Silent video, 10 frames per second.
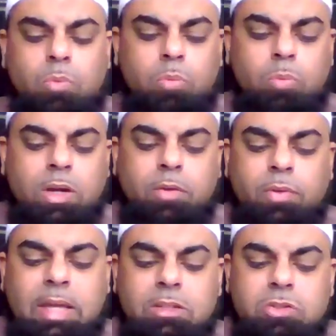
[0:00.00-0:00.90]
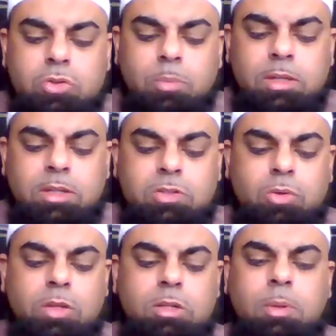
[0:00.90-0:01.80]
whatever instrument it's
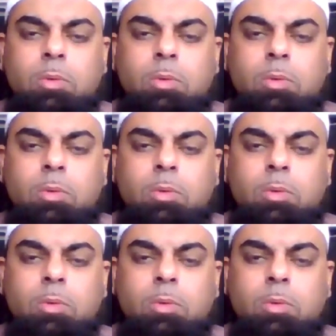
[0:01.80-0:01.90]
going to be.